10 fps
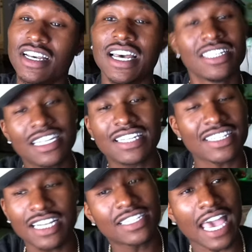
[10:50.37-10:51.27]
she
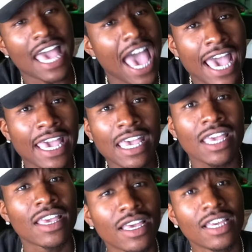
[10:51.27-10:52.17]
say,
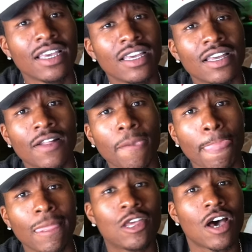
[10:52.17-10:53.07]
hey.
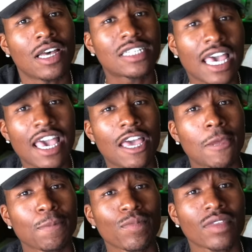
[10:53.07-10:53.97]
You know what I'm saying?
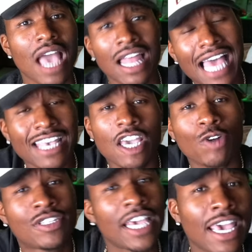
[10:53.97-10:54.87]
I like your
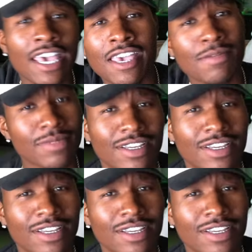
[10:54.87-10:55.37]
Jeep.